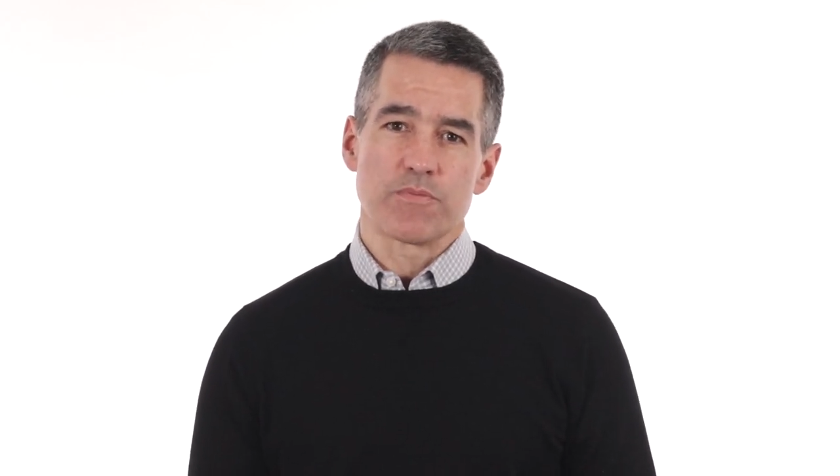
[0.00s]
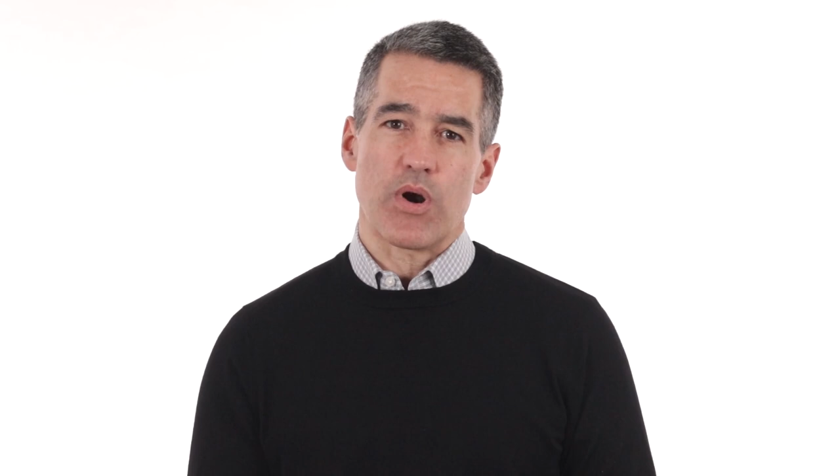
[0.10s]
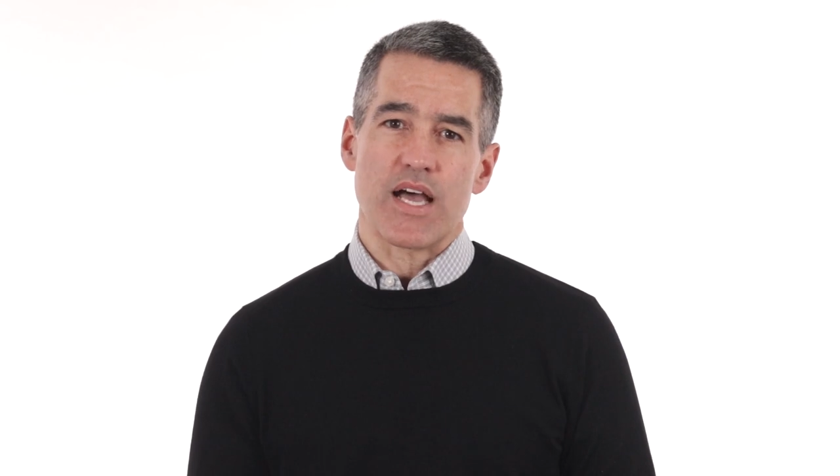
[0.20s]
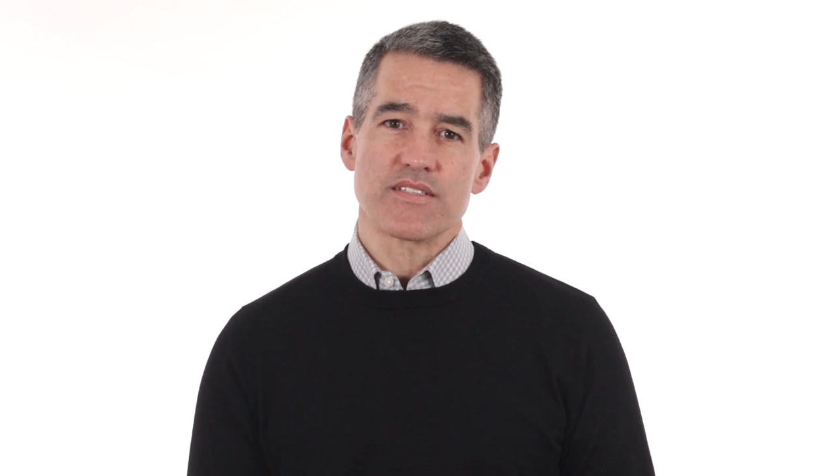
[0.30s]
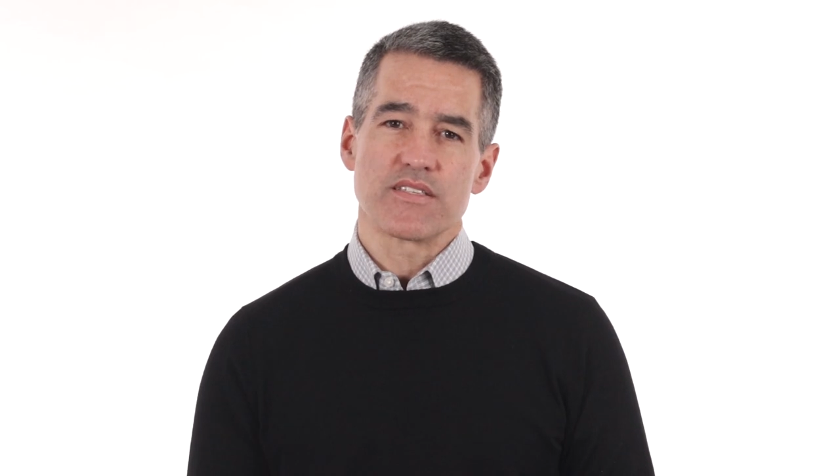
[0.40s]

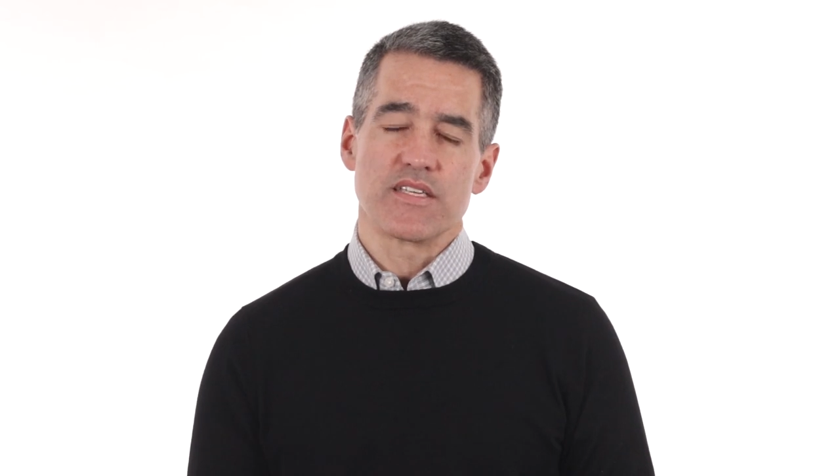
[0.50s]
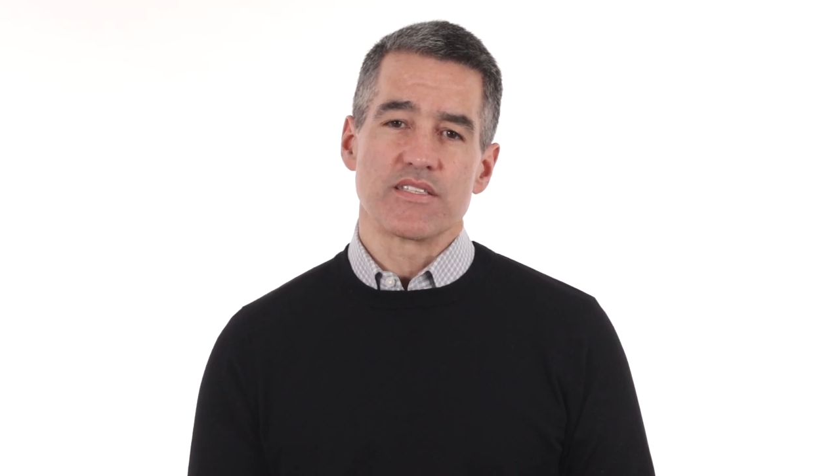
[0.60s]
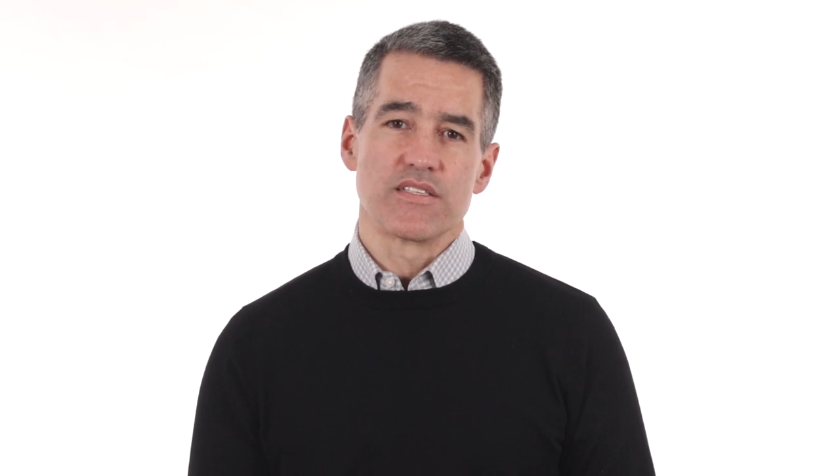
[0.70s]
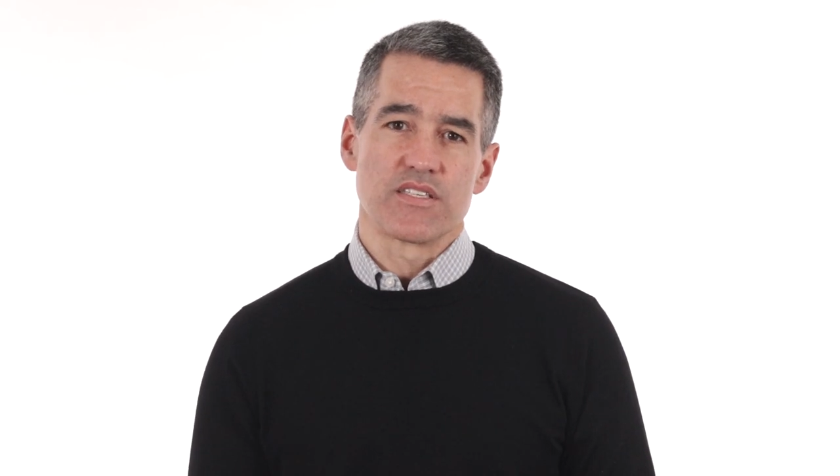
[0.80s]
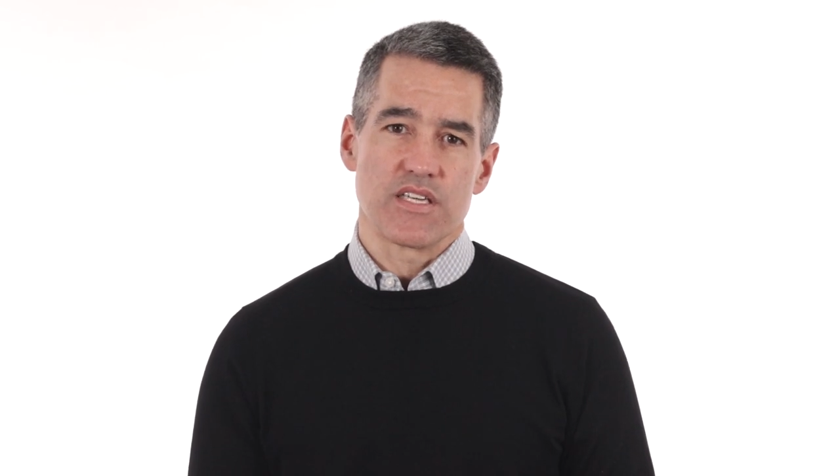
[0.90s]

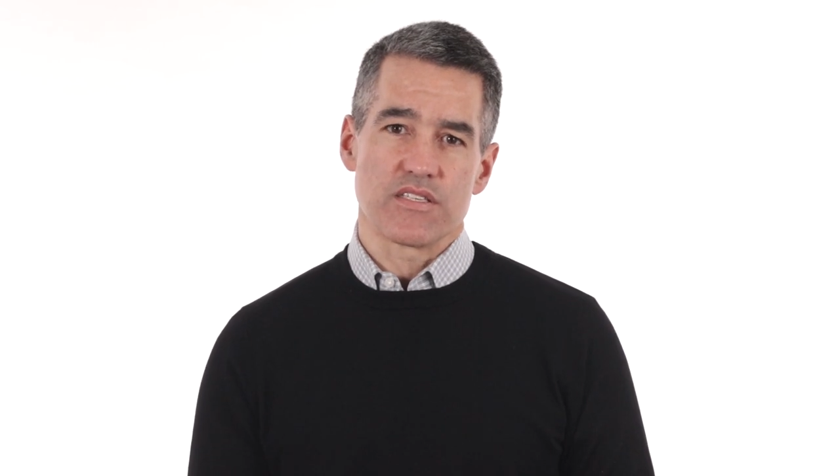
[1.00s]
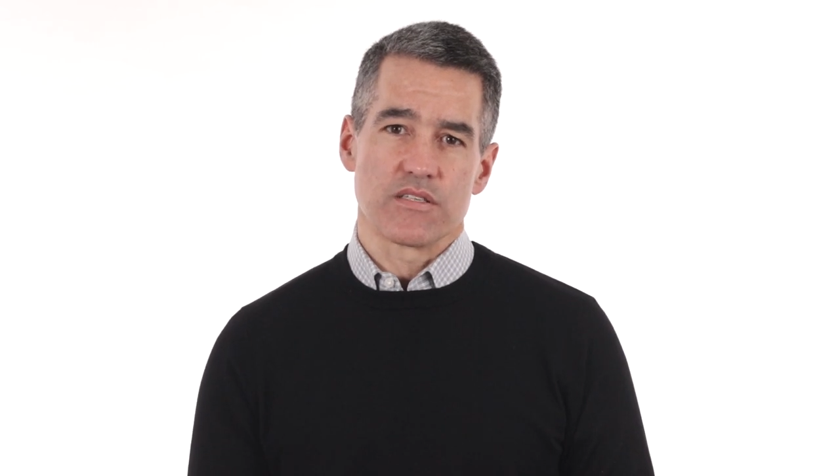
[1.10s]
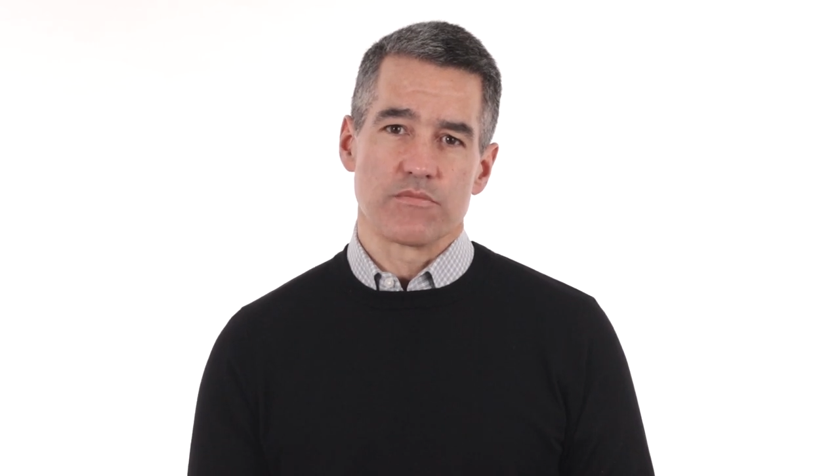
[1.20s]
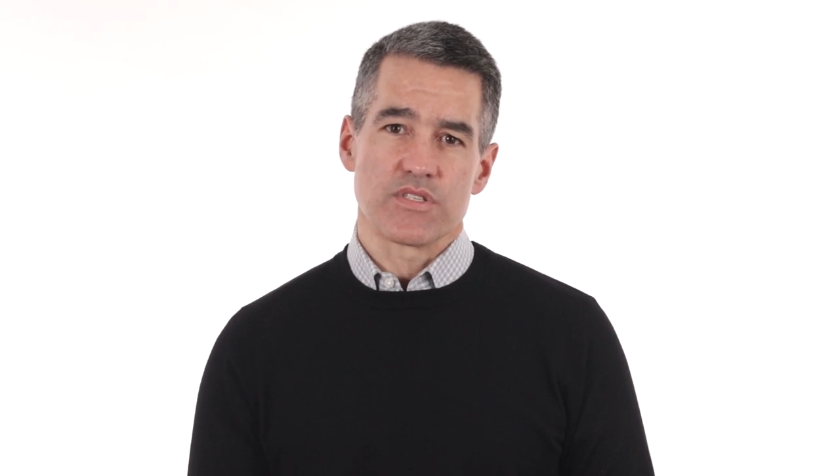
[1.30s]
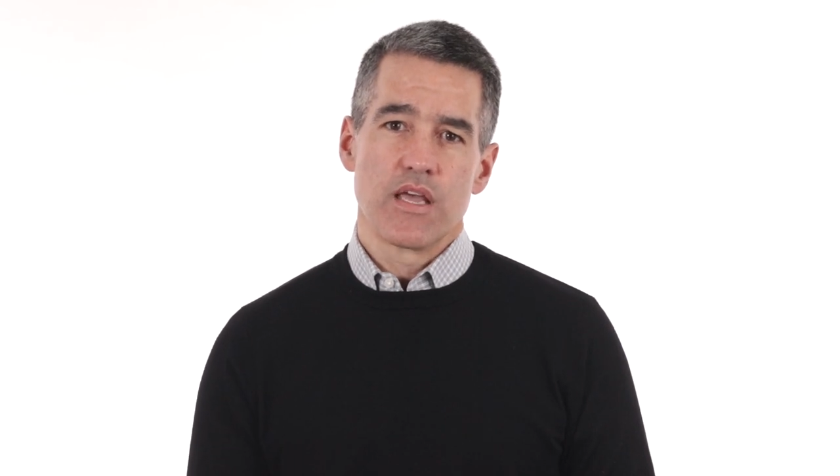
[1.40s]
processes and
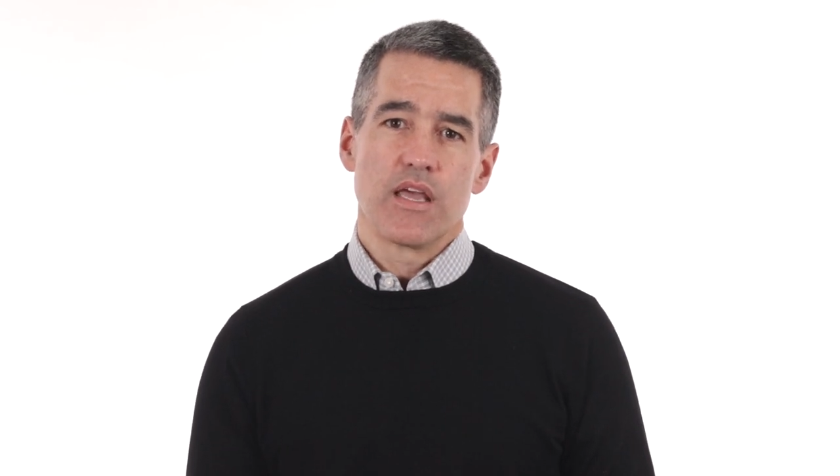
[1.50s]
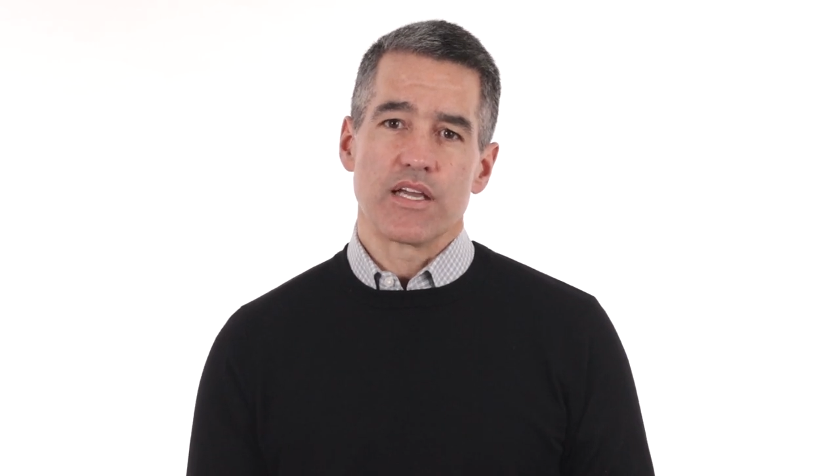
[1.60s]
systems,